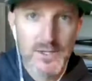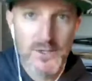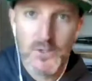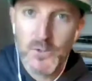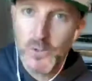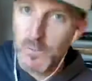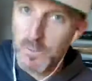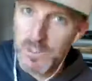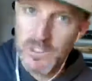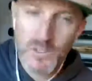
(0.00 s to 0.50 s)

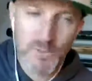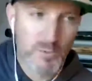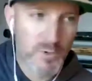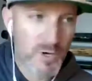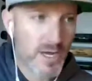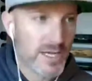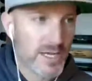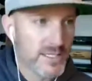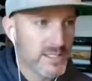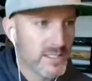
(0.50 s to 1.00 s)
you'd be
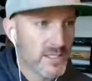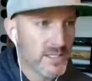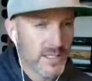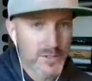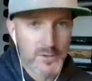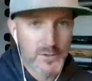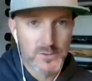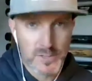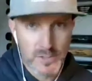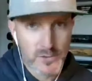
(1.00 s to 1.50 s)
surprised uh,
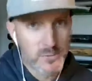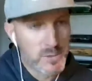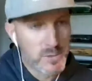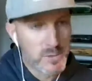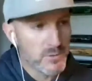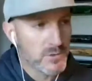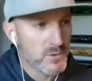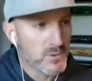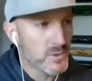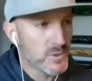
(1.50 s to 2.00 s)
there's other
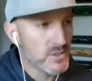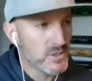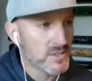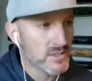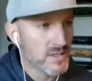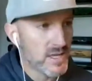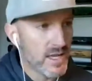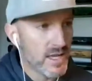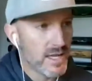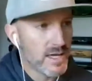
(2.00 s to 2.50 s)
people doing just
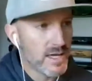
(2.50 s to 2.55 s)
that